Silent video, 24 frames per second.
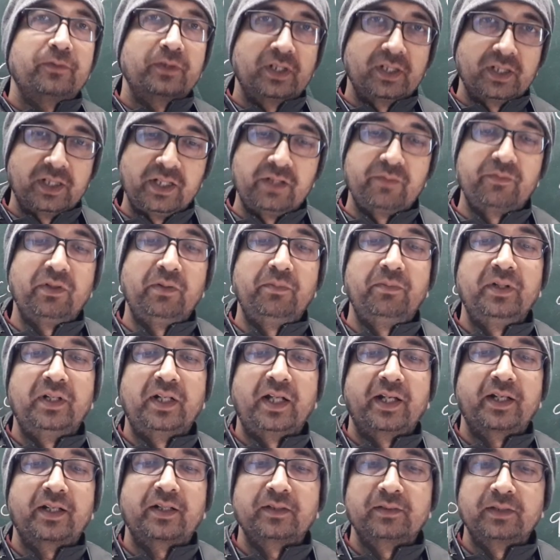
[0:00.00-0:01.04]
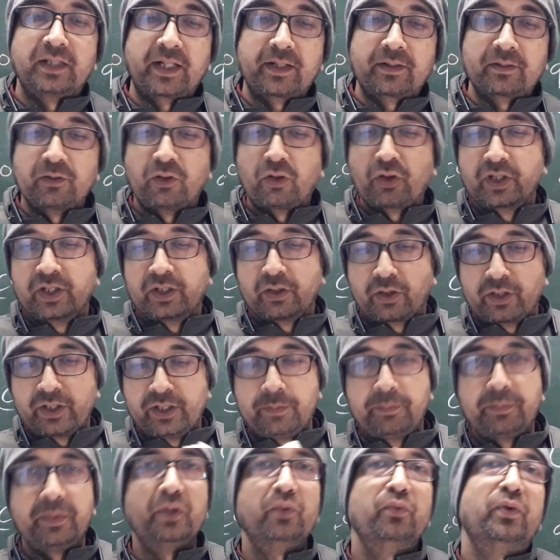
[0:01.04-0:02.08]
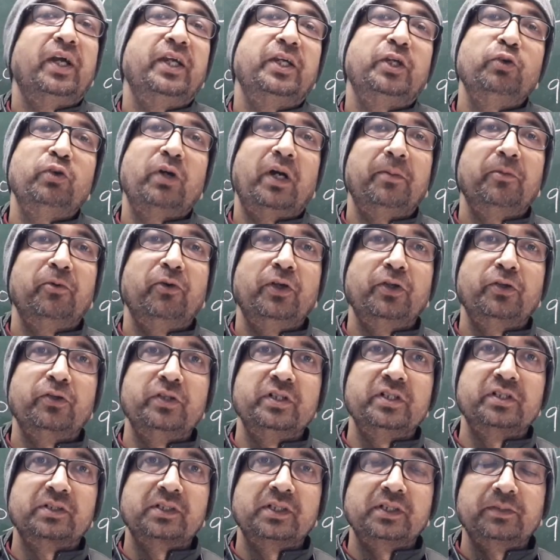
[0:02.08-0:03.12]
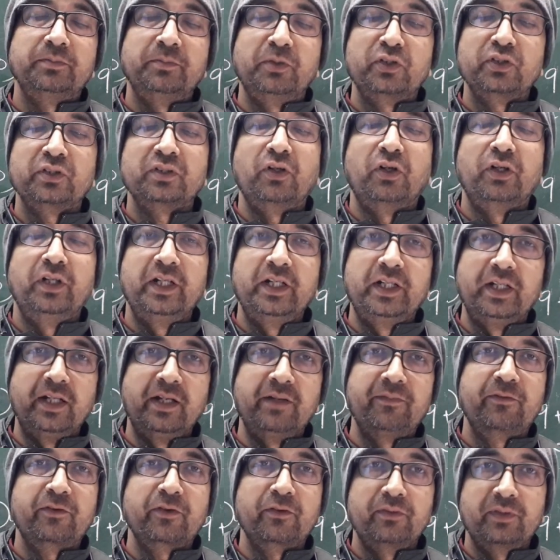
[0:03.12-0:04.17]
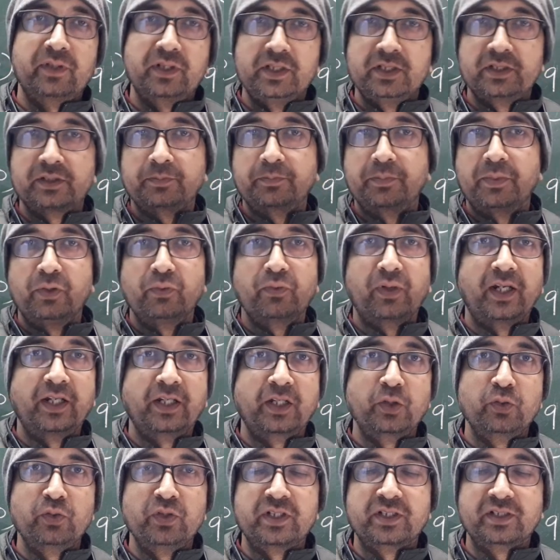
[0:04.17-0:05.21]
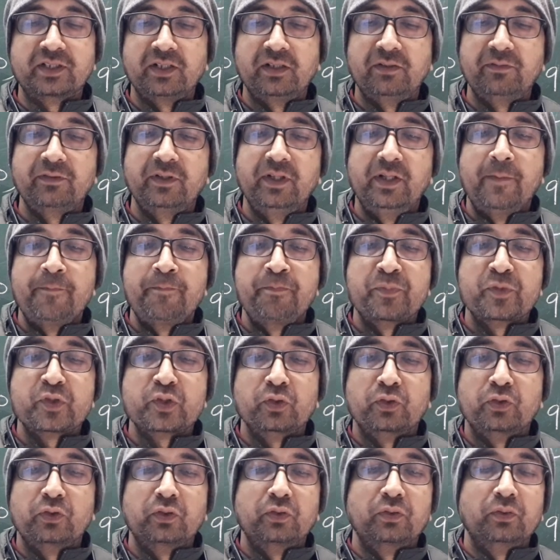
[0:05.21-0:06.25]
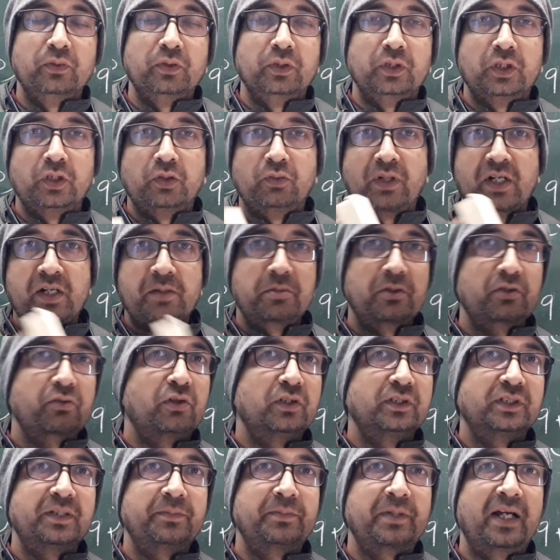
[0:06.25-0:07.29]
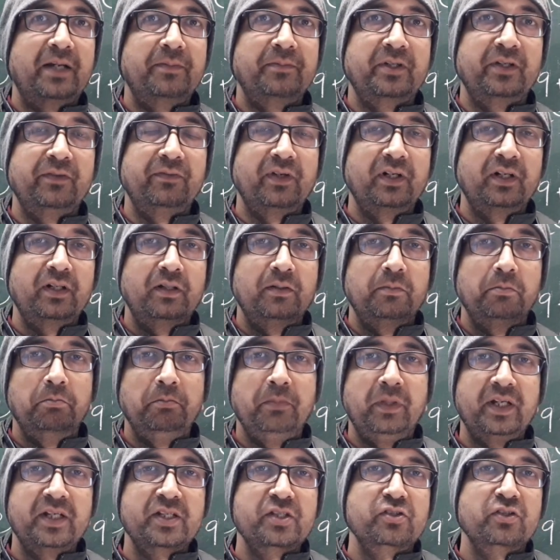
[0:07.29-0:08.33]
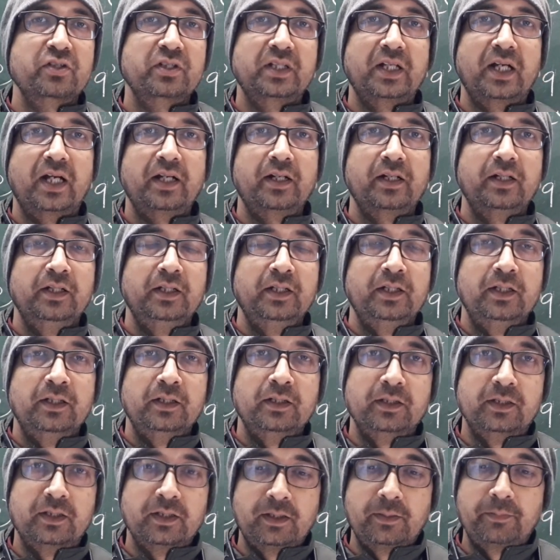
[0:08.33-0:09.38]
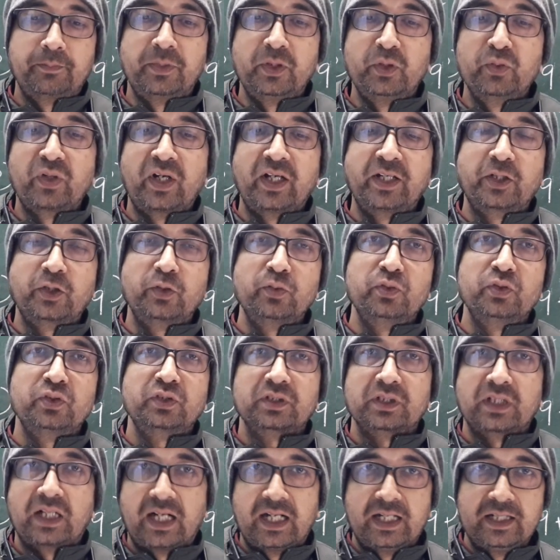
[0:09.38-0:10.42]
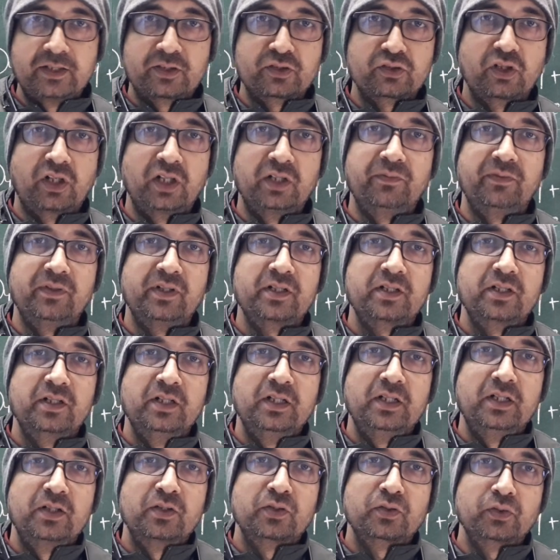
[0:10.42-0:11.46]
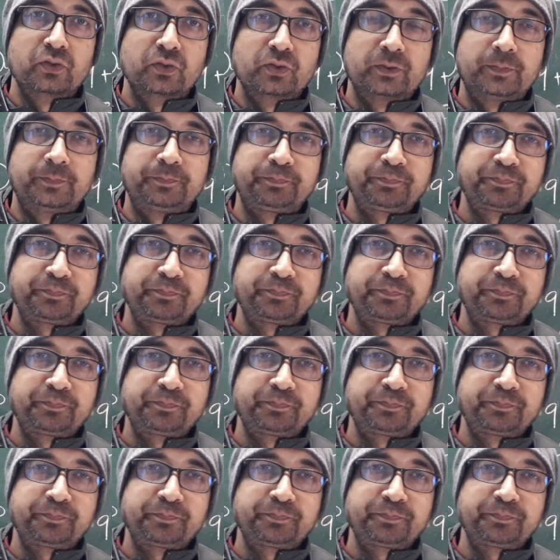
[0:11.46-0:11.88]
it will be like only PYQ I'm going to discuss, because only leftover is PYQ itself. So the whatever concept I am given, based on that, the PYQs I'll solve it. So